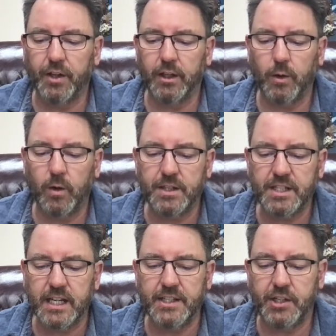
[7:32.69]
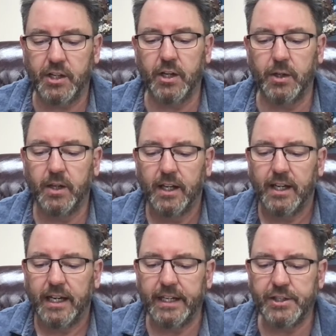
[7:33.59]
The Lord said to you,
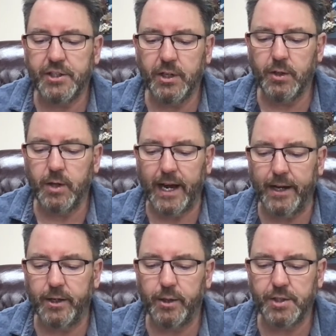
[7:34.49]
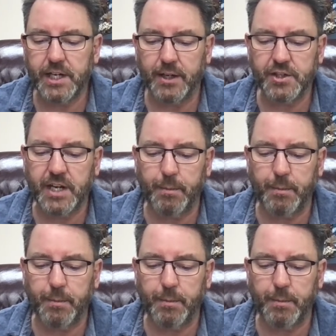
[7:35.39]
it is you who shall